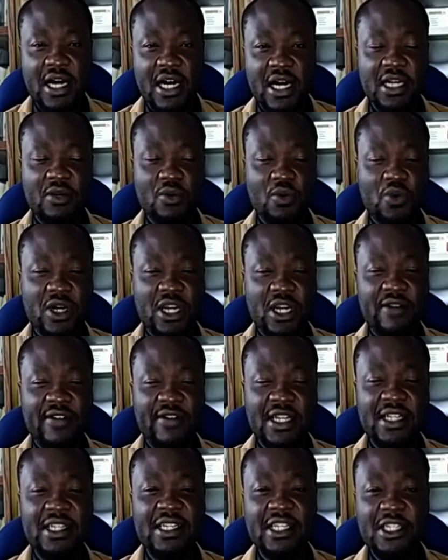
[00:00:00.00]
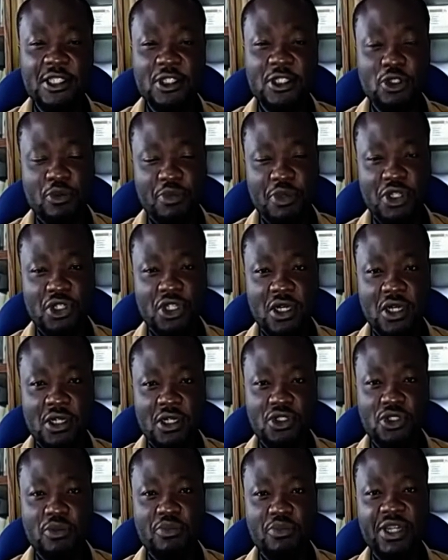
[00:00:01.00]
Whatever needs to be done to
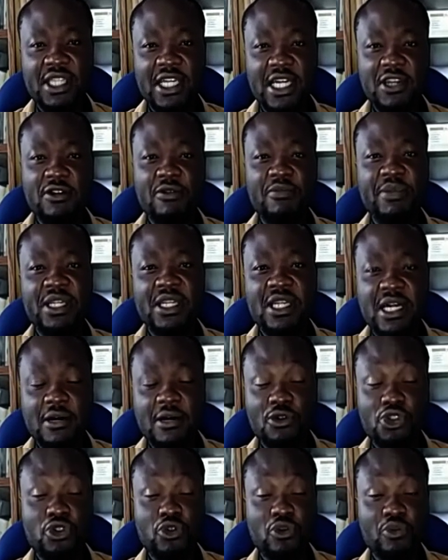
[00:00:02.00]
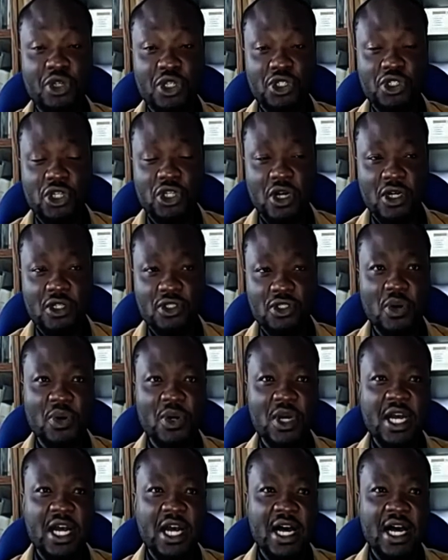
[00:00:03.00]
think that should be done. So
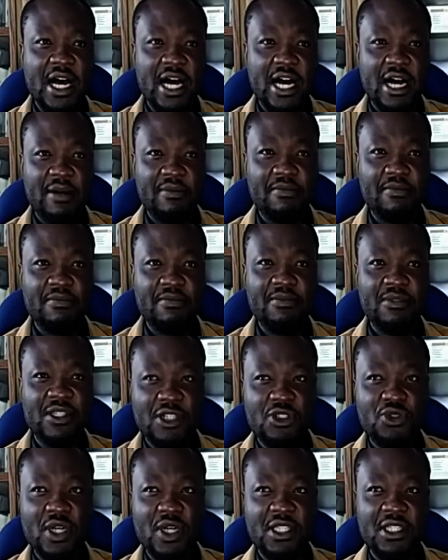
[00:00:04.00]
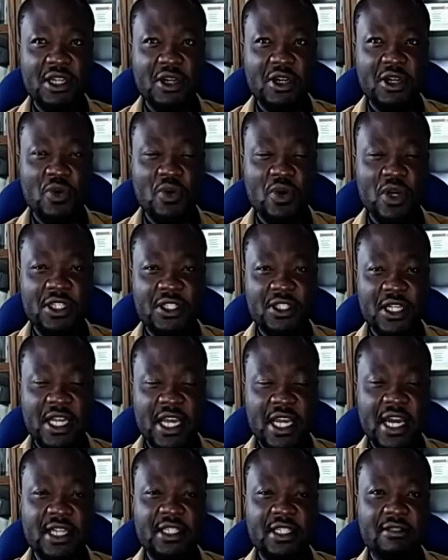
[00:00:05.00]
Zika, to answer your question,
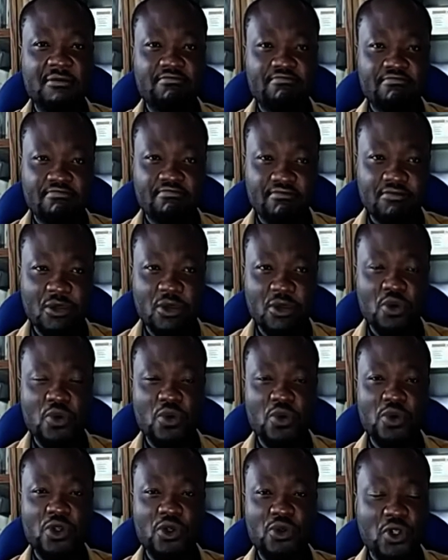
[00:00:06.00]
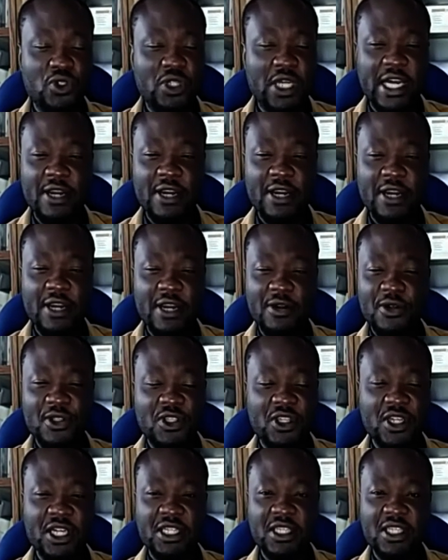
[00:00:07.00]
yes. I don't think
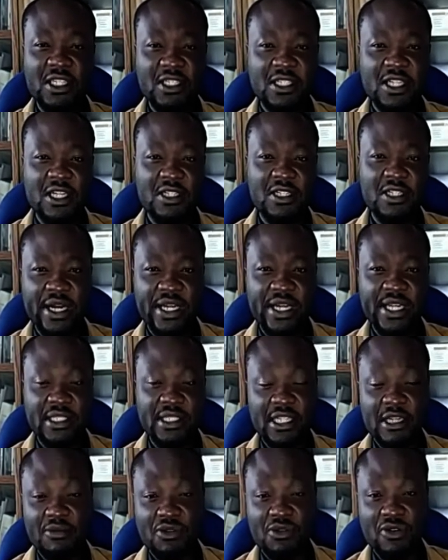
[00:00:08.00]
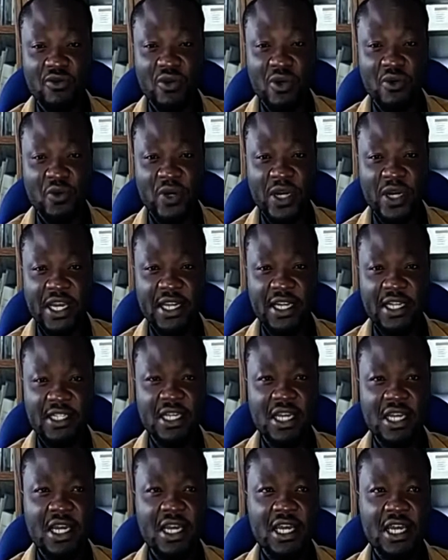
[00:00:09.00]
the state is doing too bad in terms of awareness,
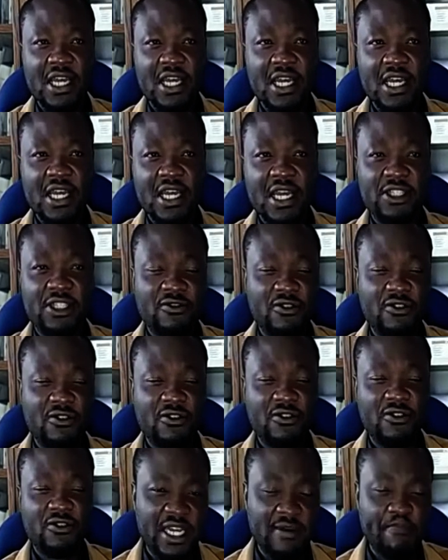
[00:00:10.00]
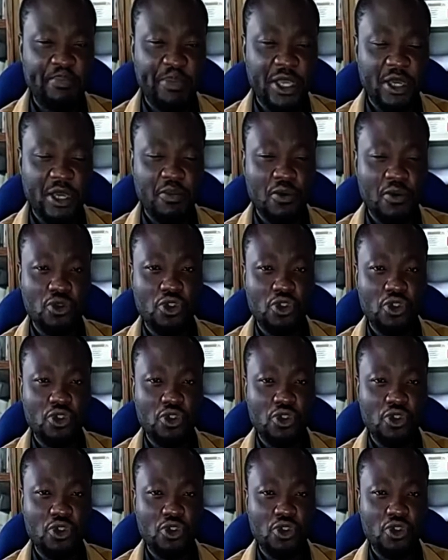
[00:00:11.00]
of getting people to
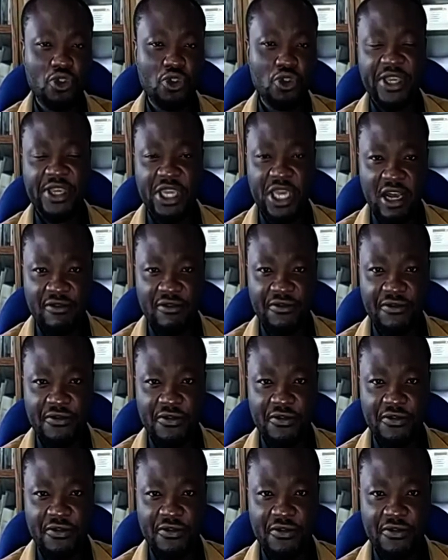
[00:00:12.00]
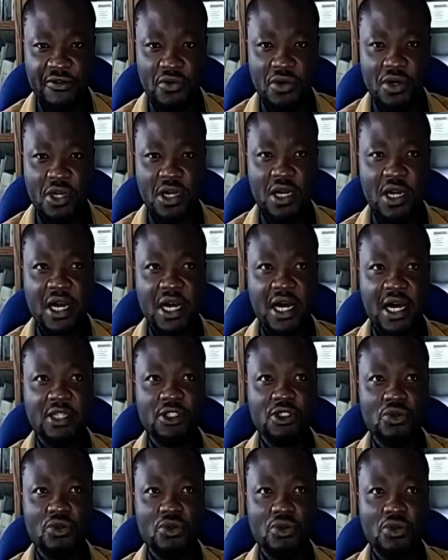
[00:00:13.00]
be careful and
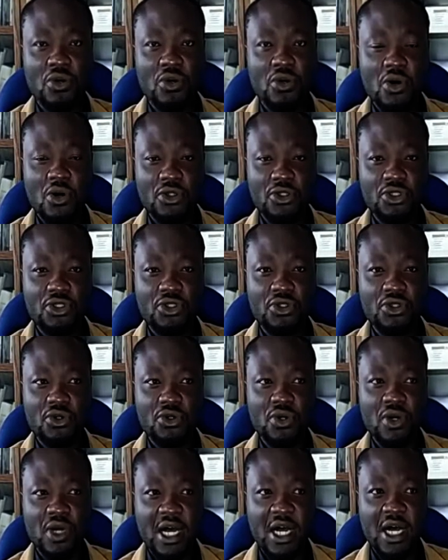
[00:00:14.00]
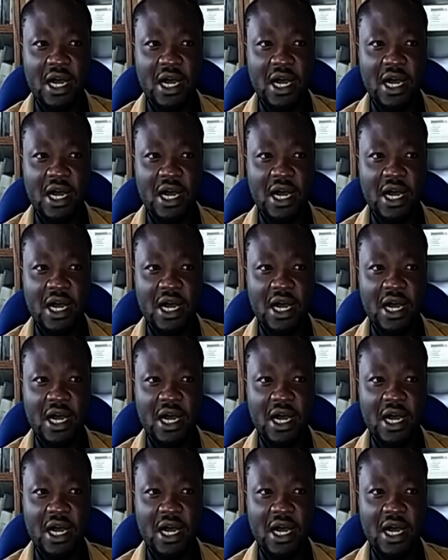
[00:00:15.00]
to also